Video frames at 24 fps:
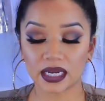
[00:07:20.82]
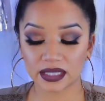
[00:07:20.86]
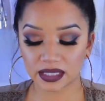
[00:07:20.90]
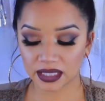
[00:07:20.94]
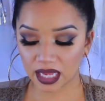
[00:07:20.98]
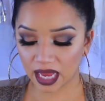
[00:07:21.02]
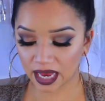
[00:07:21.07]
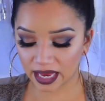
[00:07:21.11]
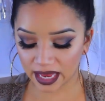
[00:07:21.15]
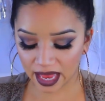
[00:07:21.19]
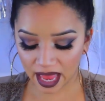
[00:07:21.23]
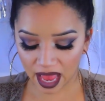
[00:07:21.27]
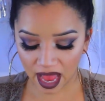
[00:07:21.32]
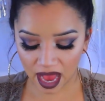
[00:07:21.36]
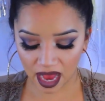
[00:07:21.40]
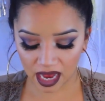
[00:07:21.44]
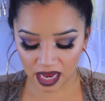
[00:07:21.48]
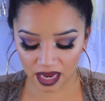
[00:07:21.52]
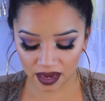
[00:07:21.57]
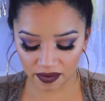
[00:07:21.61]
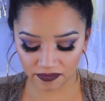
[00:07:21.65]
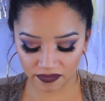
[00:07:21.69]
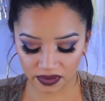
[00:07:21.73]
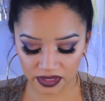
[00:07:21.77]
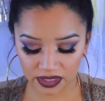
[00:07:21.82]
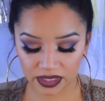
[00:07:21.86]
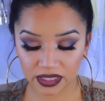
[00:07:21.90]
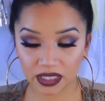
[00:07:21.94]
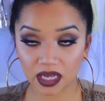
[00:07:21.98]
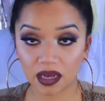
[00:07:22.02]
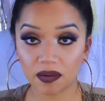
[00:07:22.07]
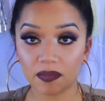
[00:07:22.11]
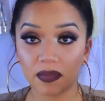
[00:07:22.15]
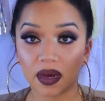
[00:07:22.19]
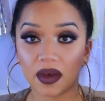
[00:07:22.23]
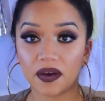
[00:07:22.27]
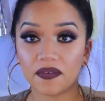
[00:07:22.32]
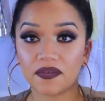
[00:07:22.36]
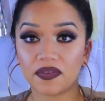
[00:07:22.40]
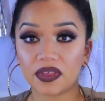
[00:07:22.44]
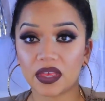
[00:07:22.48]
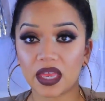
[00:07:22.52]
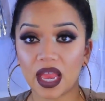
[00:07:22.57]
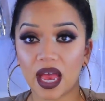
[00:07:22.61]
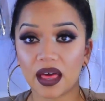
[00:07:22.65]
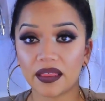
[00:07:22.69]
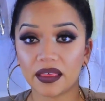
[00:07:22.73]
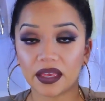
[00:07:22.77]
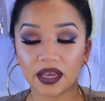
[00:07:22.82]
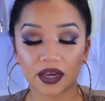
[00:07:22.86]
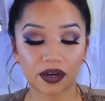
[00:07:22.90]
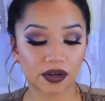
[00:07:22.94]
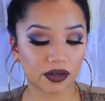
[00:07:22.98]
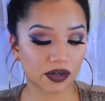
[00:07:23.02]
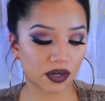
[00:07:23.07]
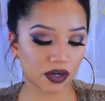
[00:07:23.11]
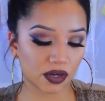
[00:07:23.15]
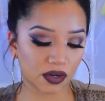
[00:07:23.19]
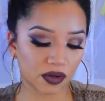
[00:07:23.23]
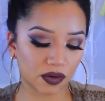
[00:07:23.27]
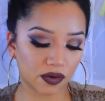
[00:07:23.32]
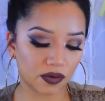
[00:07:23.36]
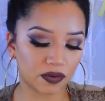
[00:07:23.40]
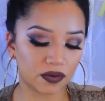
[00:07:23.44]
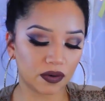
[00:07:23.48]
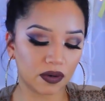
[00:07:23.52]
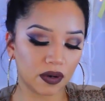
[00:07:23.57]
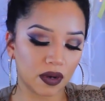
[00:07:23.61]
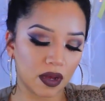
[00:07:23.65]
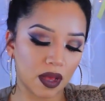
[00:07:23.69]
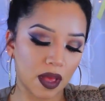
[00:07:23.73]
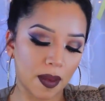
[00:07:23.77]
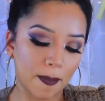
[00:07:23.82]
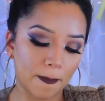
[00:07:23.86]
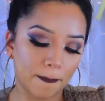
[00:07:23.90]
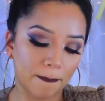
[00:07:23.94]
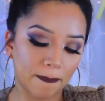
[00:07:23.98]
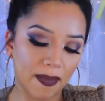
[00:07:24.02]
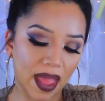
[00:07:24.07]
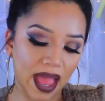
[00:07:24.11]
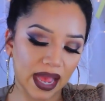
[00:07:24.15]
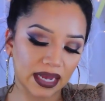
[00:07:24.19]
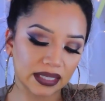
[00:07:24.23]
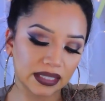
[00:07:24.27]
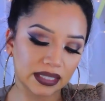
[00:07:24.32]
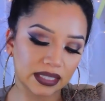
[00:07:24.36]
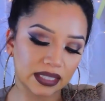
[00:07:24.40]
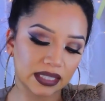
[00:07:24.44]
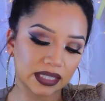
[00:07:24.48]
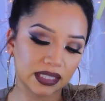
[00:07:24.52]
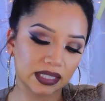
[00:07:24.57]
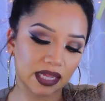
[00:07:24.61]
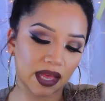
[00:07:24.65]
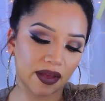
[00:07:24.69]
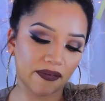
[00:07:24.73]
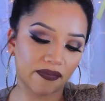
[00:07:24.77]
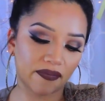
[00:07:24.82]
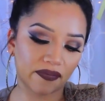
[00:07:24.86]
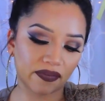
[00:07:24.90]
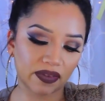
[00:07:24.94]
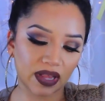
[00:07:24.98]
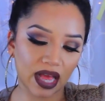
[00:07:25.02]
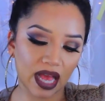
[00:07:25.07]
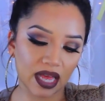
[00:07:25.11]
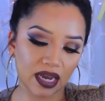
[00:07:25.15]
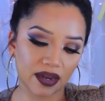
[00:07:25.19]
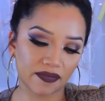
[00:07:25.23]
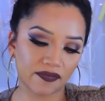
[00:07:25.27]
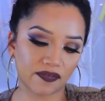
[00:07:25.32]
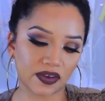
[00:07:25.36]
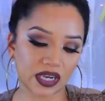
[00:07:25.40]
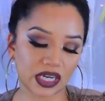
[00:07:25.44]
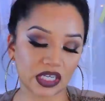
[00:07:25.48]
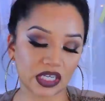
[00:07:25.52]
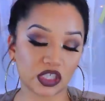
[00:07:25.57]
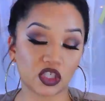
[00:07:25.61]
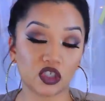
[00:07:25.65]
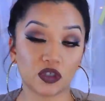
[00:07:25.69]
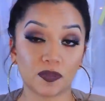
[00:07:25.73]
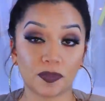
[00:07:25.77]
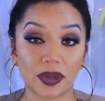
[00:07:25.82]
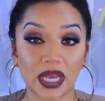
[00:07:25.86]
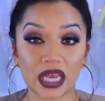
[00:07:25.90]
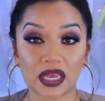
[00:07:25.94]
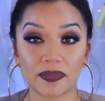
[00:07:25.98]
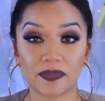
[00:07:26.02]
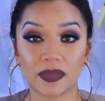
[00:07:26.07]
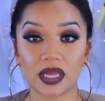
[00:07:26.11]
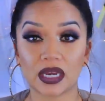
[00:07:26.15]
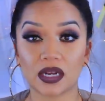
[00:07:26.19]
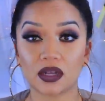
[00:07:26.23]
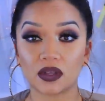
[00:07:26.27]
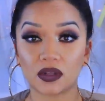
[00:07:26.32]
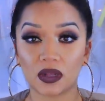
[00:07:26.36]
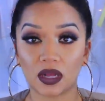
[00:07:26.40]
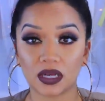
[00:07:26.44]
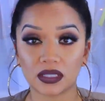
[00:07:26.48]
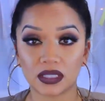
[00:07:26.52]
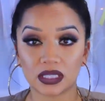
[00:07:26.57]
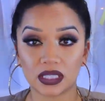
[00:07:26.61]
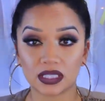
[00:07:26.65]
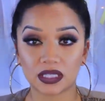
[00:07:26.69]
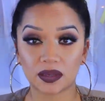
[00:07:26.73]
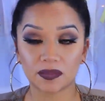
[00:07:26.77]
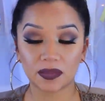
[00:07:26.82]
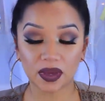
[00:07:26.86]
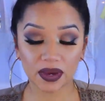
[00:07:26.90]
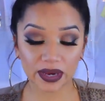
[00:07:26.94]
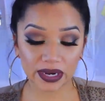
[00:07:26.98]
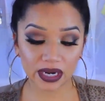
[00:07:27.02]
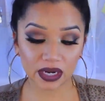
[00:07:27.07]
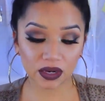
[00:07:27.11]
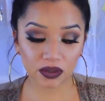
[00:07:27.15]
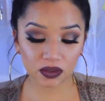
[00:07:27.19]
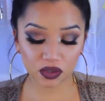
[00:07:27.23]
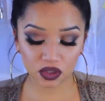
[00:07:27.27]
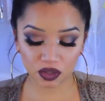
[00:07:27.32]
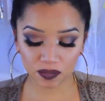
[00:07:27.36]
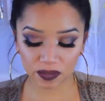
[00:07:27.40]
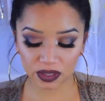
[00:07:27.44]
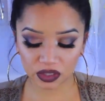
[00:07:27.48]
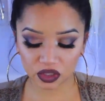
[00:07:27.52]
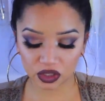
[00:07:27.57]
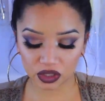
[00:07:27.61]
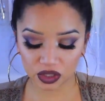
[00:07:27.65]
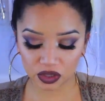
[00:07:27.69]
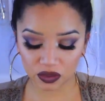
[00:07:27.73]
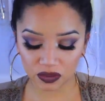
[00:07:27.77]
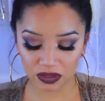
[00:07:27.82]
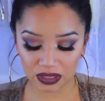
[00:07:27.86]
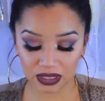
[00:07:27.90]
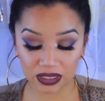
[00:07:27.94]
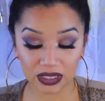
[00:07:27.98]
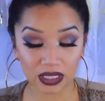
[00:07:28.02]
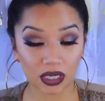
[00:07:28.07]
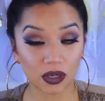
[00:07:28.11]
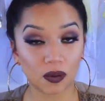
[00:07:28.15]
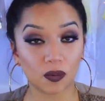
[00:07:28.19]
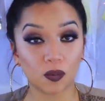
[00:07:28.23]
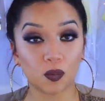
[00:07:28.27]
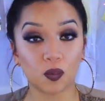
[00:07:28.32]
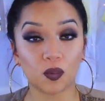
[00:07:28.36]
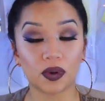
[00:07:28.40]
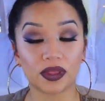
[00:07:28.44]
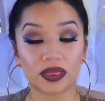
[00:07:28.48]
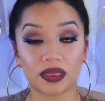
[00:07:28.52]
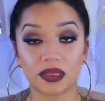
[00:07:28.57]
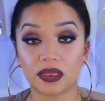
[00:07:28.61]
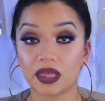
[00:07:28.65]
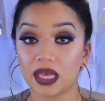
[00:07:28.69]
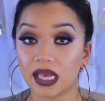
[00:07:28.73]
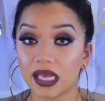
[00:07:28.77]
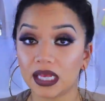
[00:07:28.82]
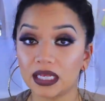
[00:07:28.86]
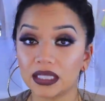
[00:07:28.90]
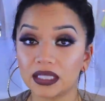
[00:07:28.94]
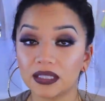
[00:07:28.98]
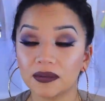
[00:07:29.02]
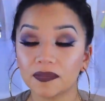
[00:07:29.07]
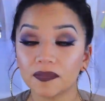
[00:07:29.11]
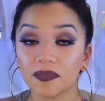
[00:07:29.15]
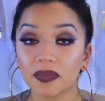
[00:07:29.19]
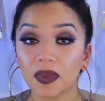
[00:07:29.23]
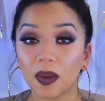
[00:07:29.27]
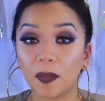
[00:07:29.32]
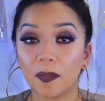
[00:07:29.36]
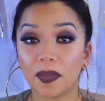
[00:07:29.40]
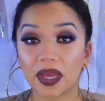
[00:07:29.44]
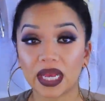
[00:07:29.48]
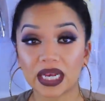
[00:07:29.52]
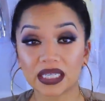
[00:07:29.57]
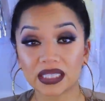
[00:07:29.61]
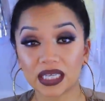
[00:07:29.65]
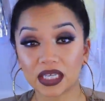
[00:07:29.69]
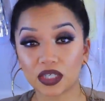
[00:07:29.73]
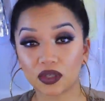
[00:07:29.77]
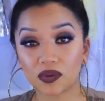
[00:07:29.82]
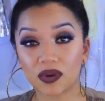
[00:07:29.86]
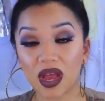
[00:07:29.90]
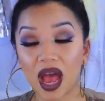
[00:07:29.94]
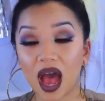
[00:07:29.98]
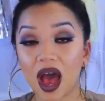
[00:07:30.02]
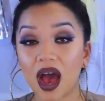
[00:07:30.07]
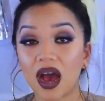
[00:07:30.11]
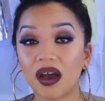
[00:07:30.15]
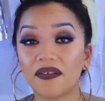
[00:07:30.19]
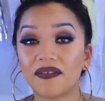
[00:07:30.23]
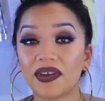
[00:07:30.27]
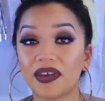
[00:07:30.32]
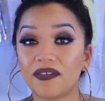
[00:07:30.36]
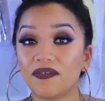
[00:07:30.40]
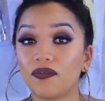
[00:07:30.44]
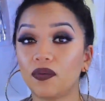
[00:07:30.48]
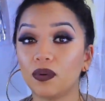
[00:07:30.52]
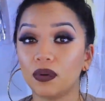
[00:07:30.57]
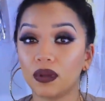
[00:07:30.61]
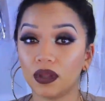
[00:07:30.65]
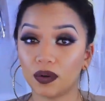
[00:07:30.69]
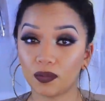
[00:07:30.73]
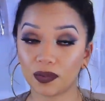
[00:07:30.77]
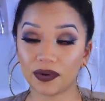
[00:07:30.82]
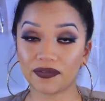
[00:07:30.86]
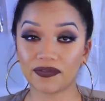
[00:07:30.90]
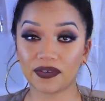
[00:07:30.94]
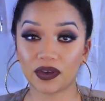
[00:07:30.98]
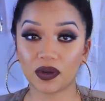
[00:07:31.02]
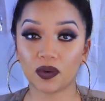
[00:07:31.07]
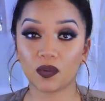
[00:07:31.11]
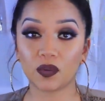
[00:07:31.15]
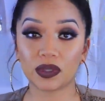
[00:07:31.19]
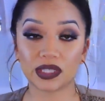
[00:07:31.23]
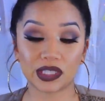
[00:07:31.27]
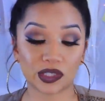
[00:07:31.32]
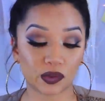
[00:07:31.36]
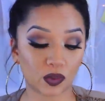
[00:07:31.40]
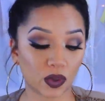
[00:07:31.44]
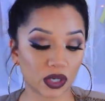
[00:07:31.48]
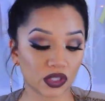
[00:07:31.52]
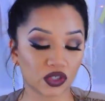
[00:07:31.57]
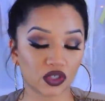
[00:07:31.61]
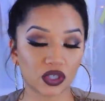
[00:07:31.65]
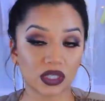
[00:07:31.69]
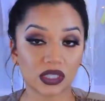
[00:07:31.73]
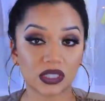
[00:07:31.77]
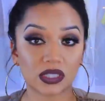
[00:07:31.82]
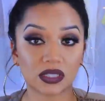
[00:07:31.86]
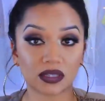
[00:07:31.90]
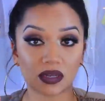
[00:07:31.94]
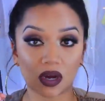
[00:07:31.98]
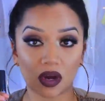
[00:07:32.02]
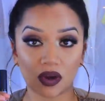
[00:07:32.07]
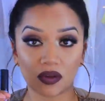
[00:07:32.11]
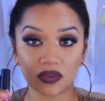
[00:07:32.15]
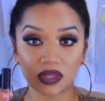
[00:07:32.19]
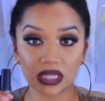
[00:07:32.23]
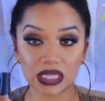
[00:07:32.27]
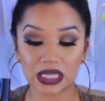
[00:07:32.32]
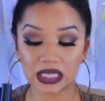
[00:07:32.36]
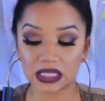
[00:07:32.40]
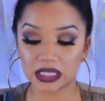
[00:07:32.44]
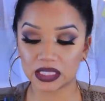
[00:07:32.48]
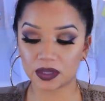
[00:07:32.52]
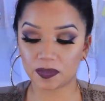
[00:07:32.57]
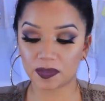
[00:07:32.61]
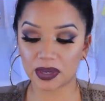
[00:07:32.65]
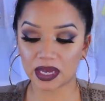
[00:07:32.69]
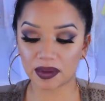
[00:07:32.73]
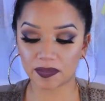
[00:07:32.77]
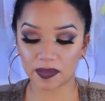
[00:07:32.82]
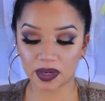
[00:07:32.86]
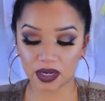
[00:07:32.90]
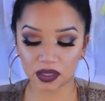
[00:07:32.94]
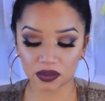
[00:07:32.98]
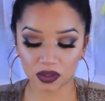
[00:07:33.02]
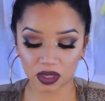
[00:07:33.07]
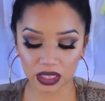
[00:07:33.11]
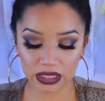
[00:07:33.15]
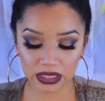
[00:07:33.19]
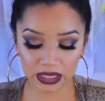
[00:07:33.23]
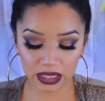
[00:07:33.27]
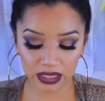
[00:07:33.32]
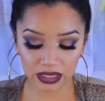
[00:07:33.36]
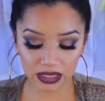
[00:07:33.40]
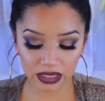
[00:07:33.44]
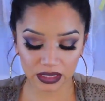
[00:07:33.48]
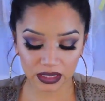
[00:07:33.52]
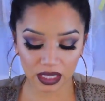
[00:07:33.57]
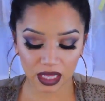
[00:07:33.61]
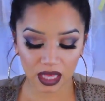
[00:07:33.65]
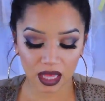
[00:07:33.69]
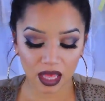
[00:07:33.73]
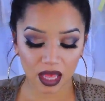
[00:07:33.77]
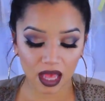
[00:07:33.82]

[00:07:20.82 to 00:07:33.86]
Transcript: Next, I have some of the L.A. Girl Matte Flat Finish Pigment Glosses. I'm not going to go too much into detail with these because I do have a full-on review with Swatches on these pigment glosses.